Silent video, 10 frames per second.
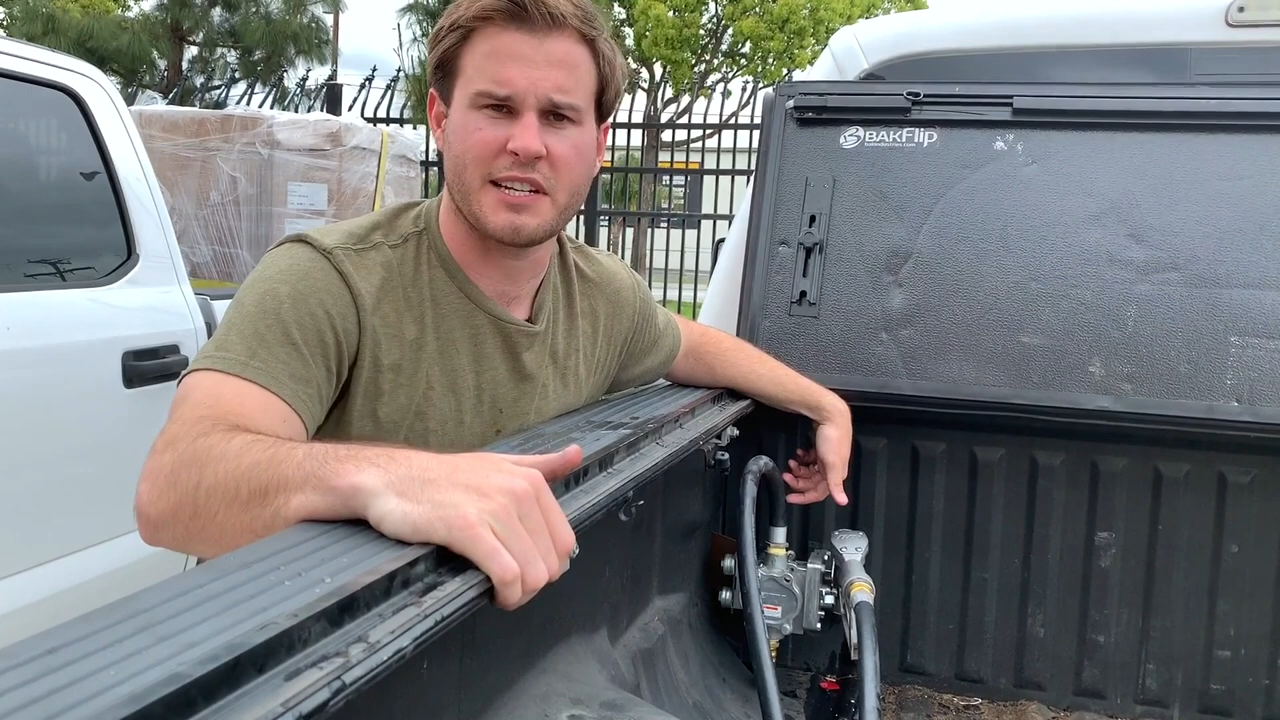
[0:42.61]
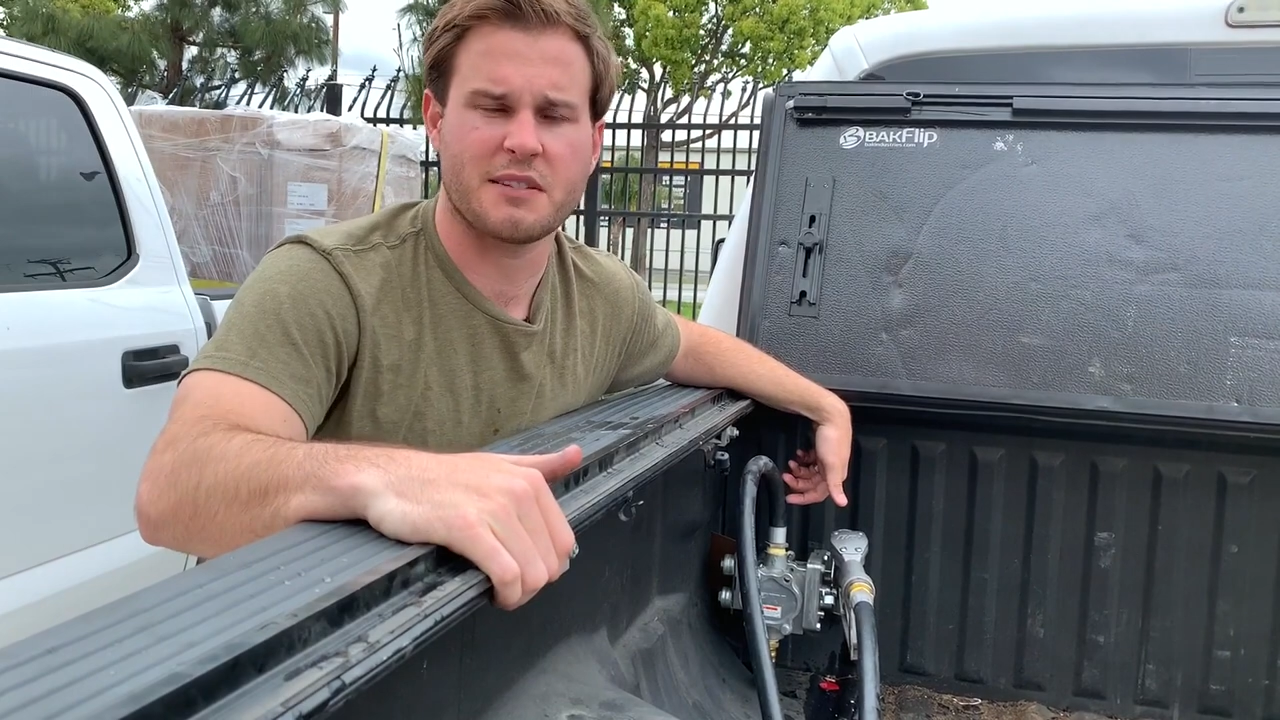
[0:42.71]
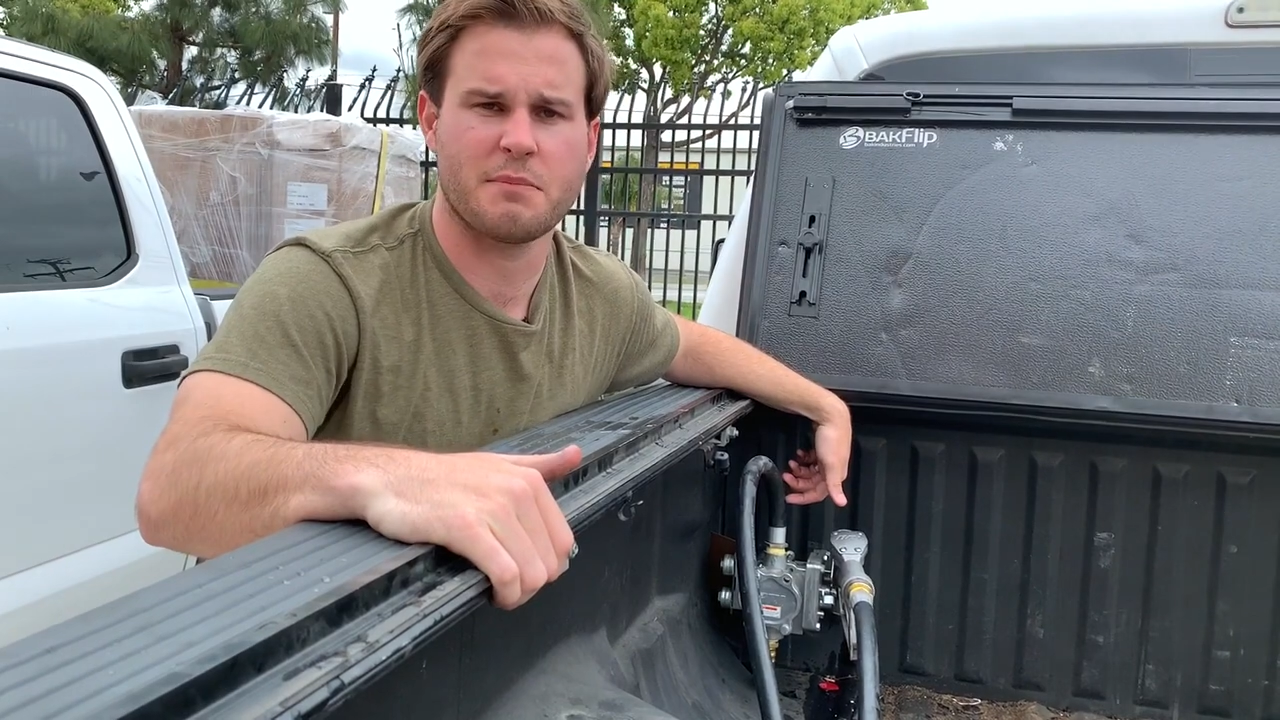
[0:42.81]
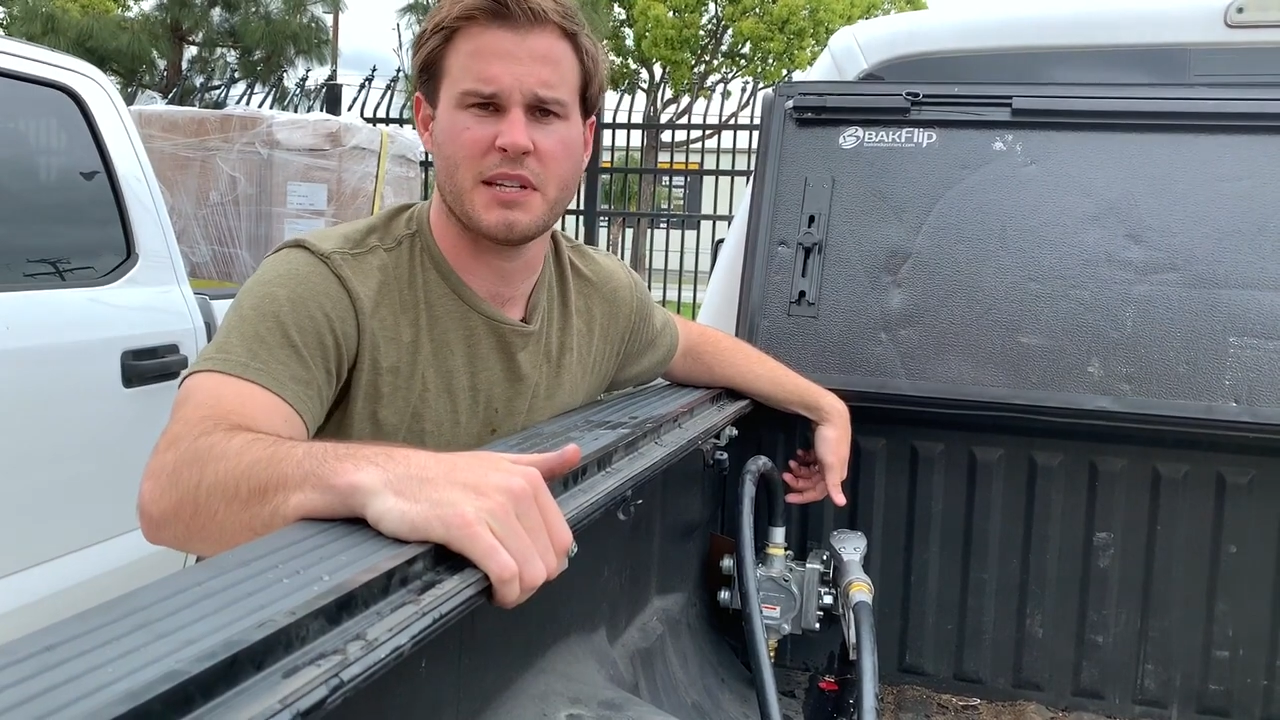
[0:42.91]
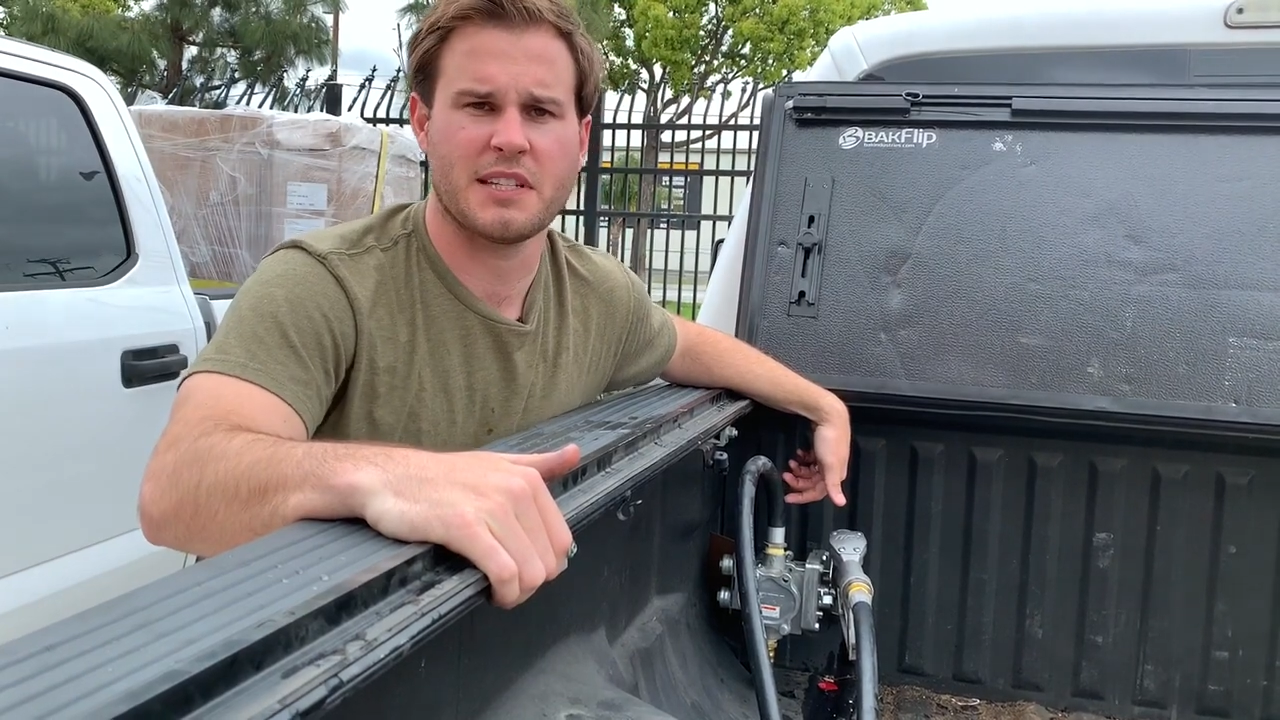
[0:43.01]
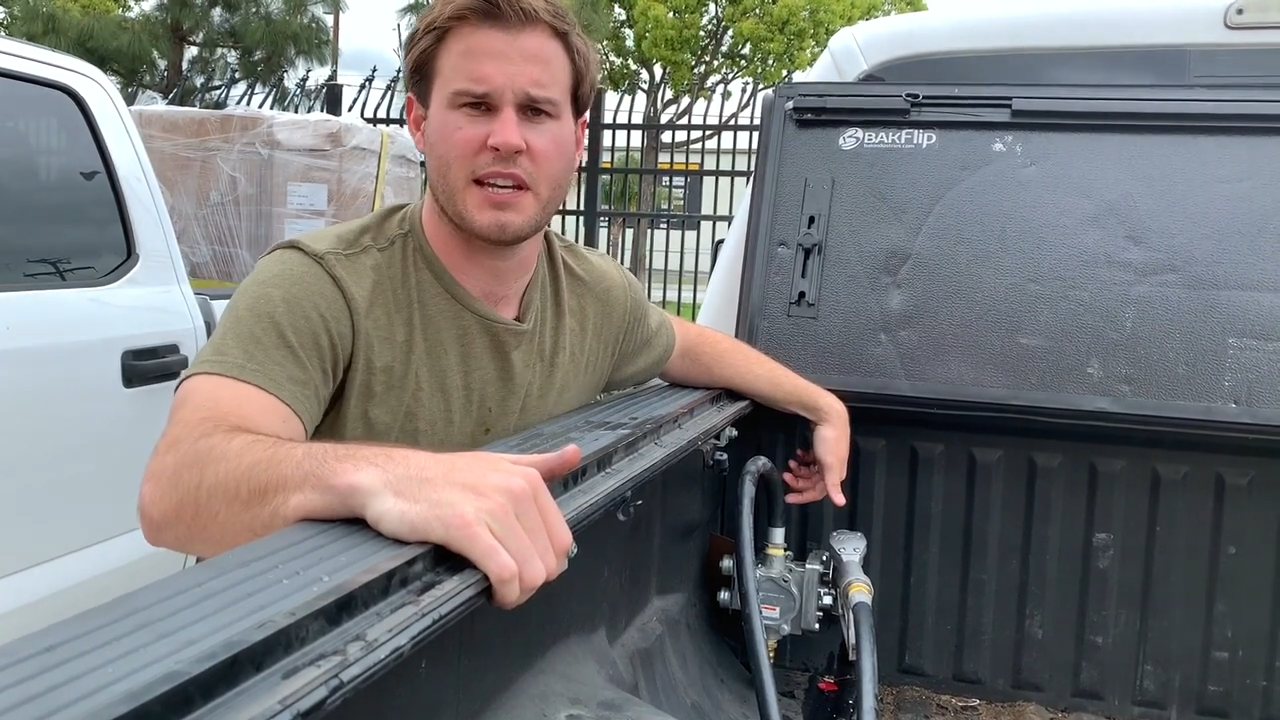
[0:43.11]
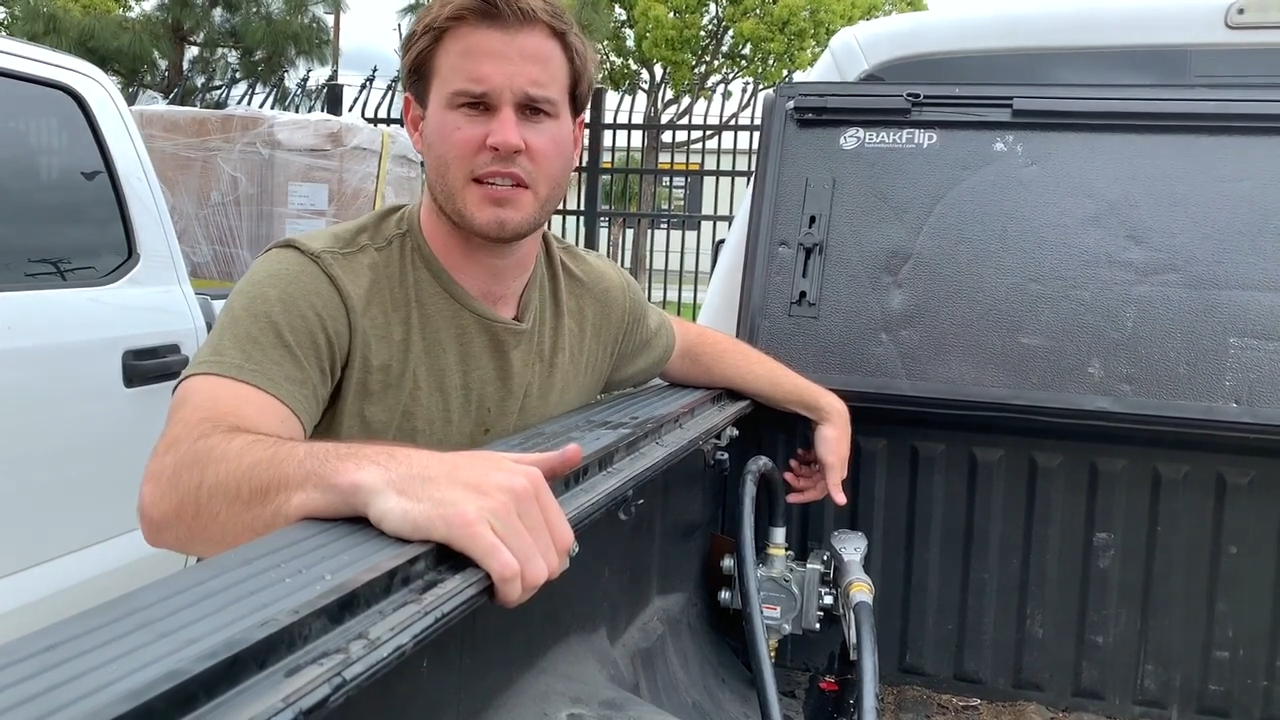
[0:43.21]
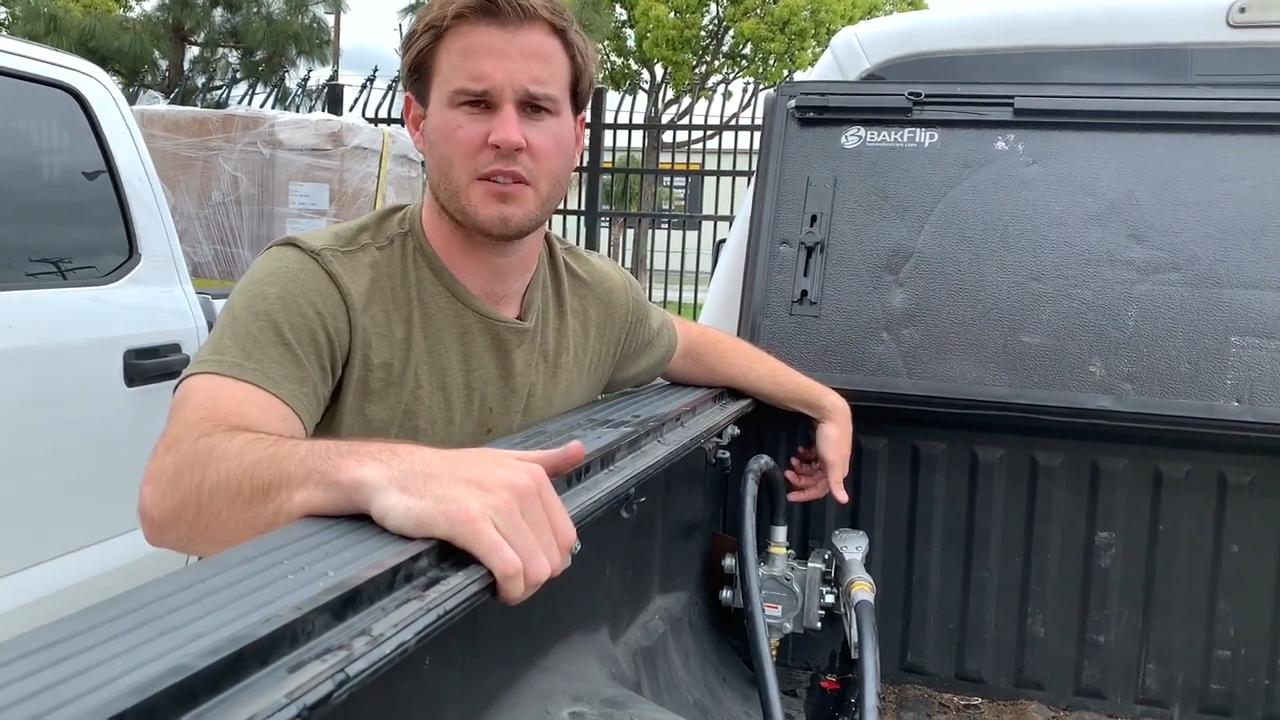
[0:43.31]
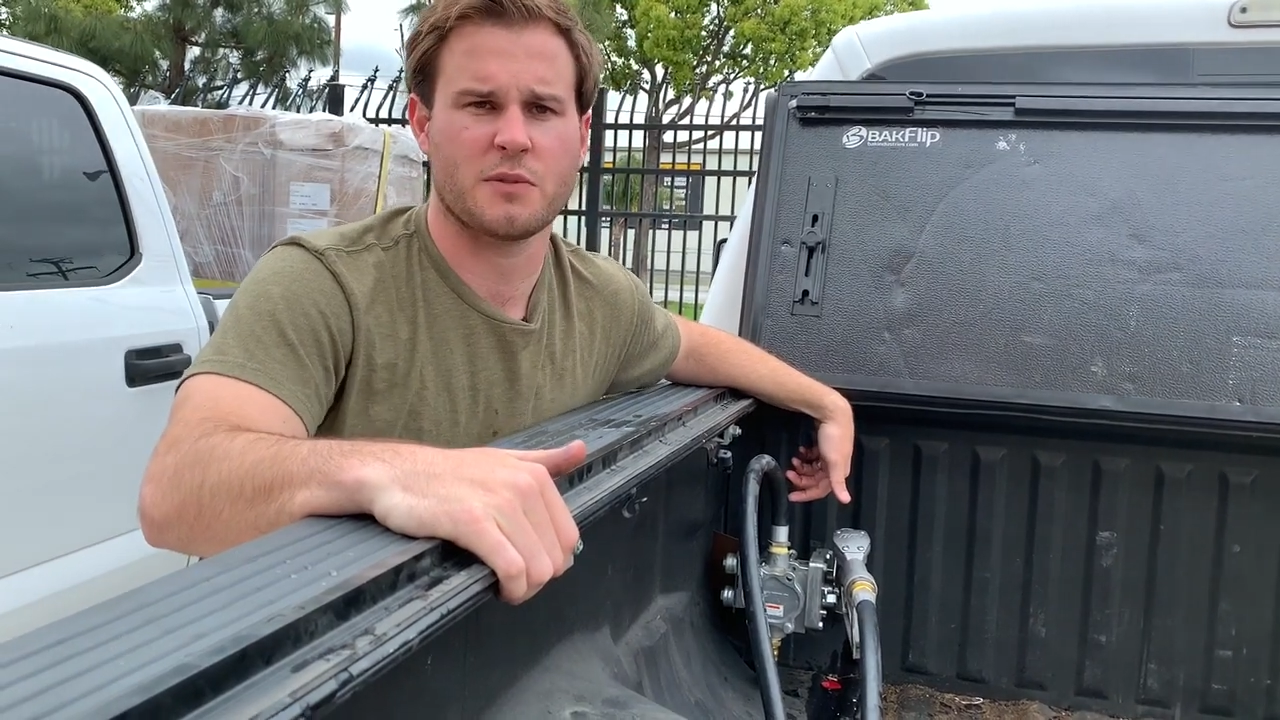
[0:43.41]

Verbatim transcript: S&B tank,